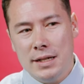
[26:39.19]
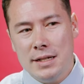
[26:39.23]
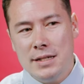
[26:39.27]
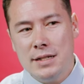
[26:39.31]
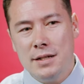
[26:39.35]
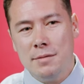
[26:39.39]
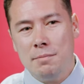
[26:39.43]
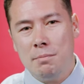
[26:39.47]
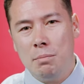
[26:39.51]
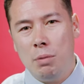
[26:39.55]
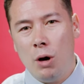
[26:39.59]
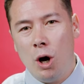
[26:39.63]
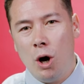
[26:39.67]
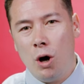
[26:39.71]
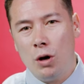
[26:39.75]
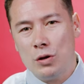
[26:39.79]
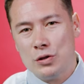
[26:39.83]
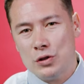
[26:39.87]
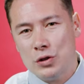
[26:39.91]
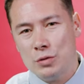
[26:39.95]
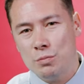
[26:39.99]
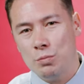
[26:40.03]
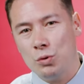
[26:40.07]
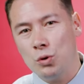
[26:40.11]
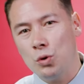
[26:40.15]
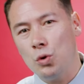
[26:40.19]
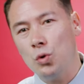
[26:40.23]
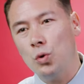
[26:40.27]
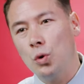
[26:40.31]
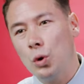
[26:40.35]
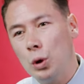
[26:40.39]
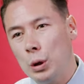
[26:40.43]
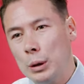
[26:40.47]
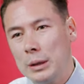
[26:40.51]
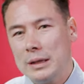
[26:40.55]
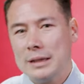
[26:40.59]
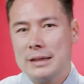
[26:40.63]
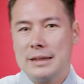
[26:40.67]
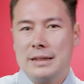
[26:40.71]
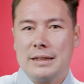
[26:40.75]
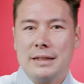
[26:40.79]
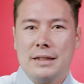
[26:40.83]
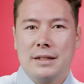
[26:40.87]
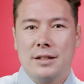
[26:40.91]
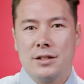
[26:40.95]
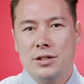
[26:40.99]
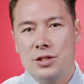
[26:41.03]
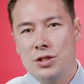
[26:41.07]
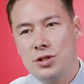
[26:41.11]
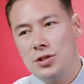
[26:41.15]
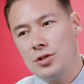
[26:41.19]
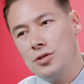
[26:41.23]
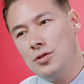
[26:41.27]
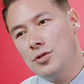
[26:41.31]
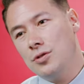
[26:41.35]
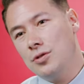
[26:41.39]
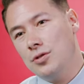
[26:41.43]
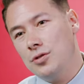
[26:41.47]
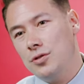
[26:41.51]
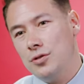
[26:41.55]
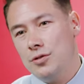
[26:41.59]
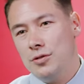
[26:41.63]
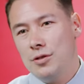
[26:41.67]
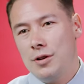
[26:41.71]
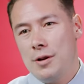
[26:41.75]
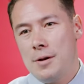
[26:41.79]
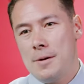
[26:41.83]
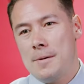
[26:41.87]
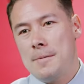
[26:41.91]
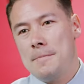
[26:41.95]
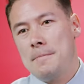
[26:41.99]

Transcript: Is it possible to